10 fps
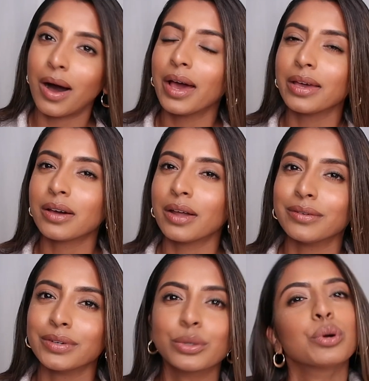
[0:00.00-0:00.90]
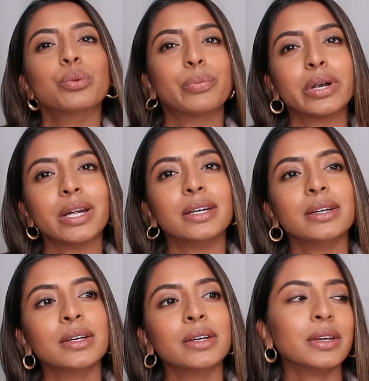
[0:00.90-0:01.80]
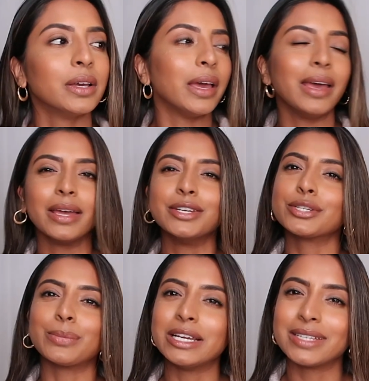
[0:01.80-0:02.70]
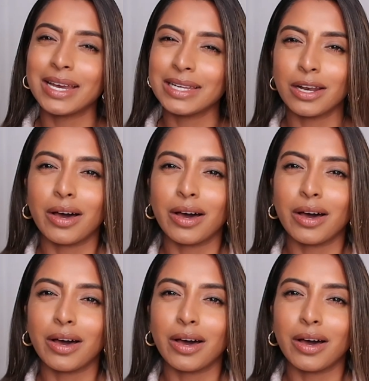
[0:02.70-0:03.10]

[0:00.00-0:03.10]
I kind of incorporate it into my daily